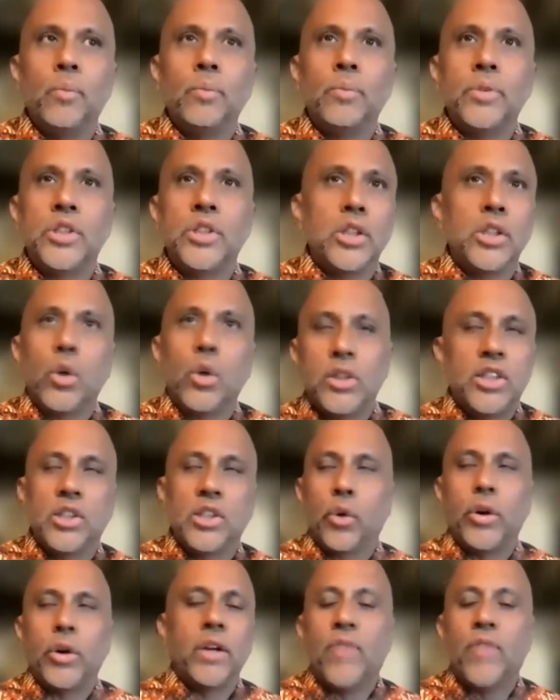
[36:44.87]
She's already, she's
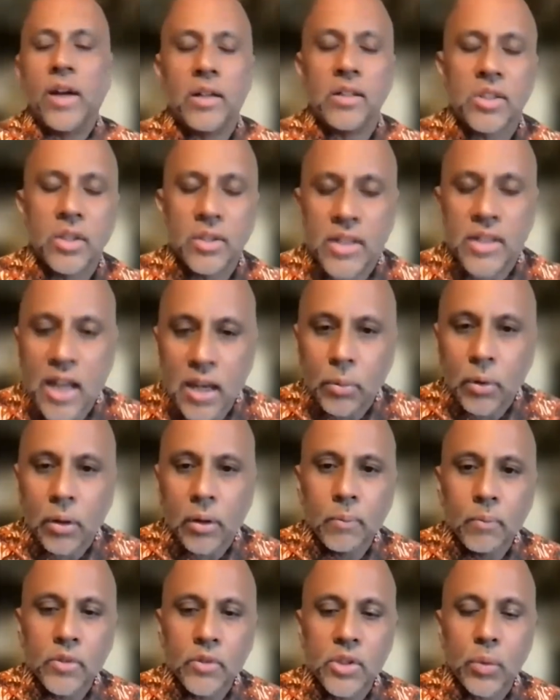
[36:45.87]
already invited us to the
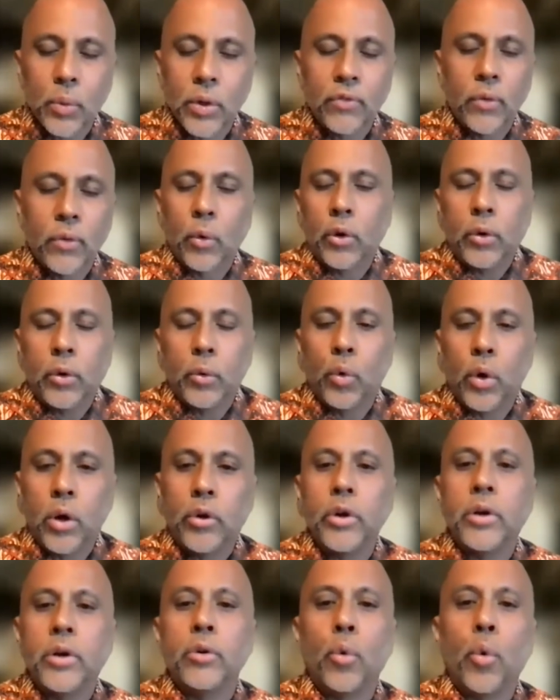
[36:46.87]
table, so we've, we're
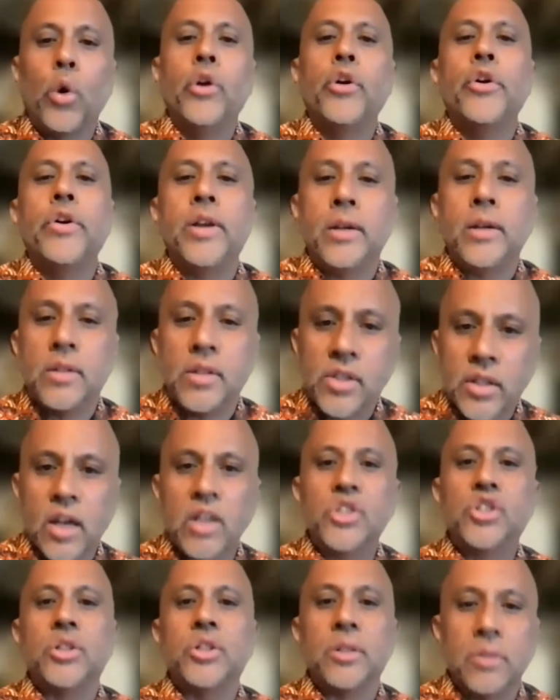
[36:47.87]
we're we're already in
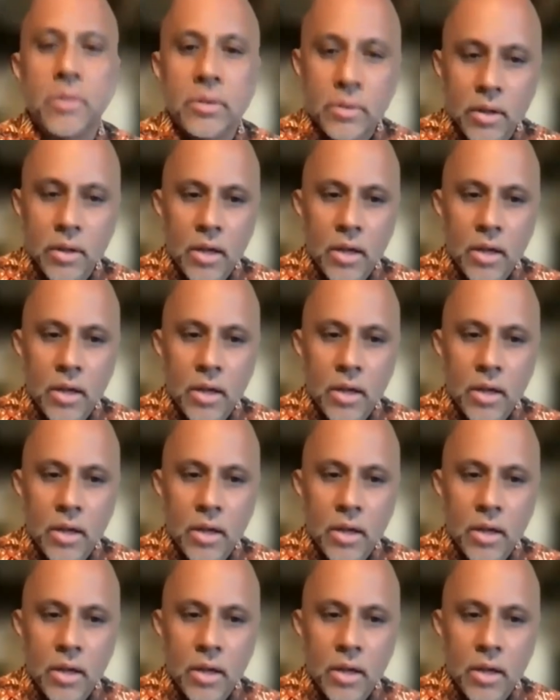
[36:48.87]
discussion.